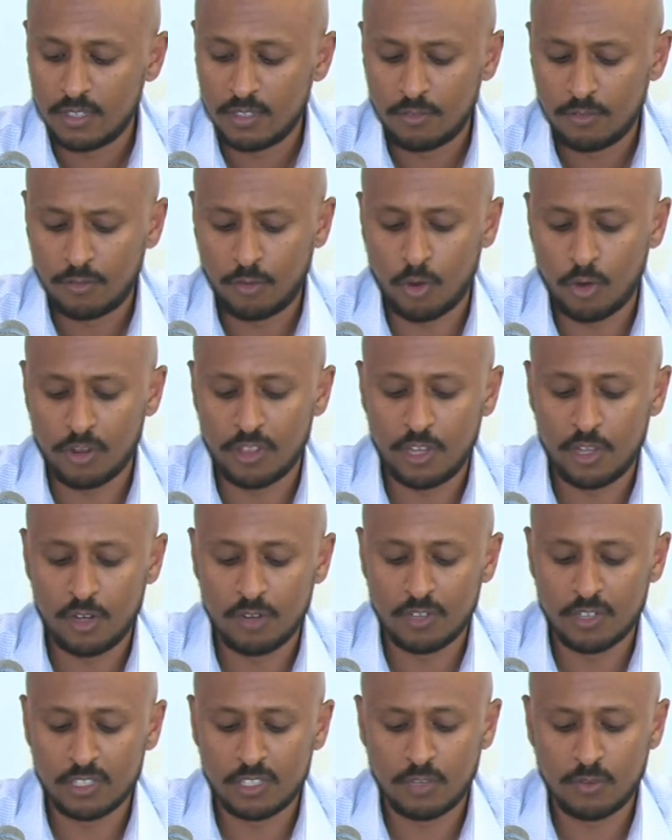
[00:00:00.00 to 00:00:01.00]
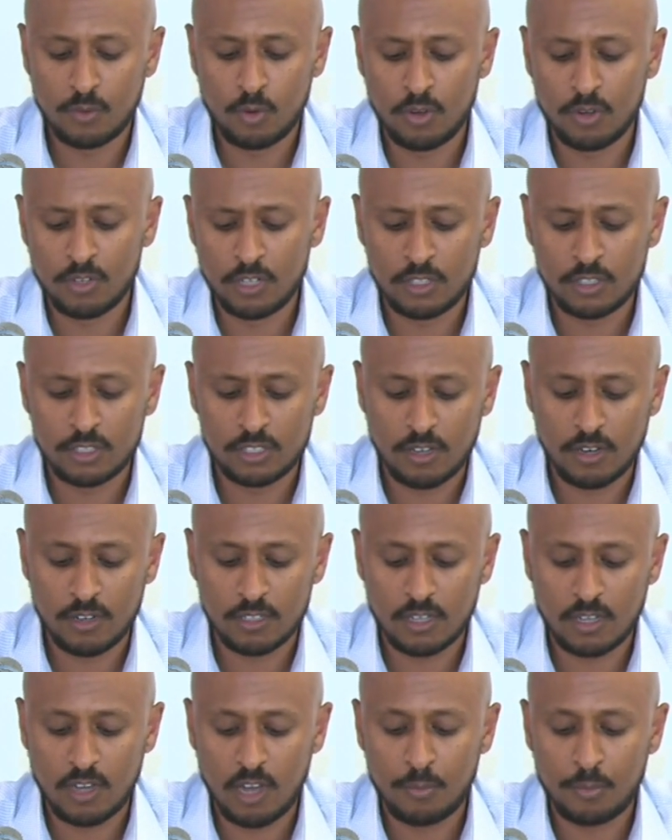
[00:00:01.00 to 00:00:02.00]
for the University of Gondar to
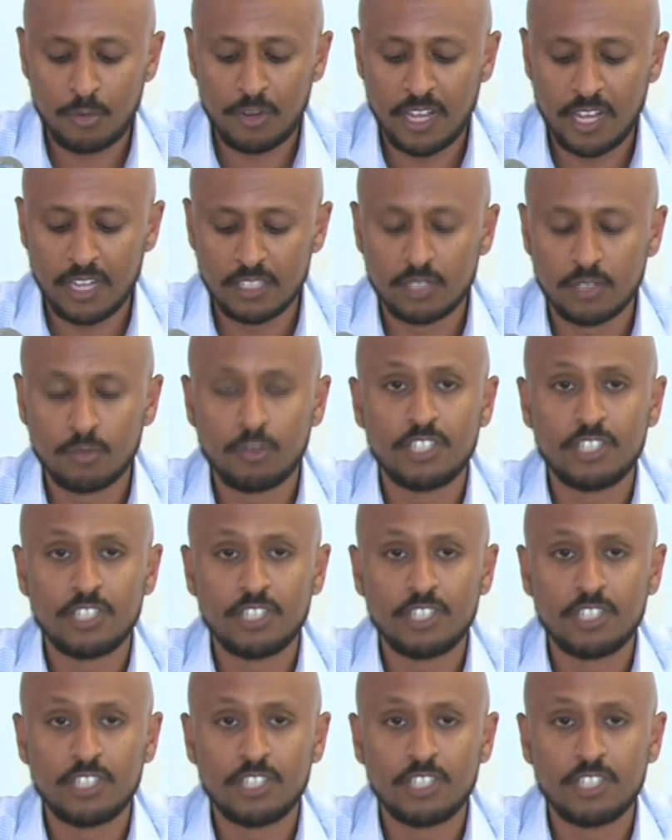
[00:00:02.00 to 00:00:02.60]
start a comprehensive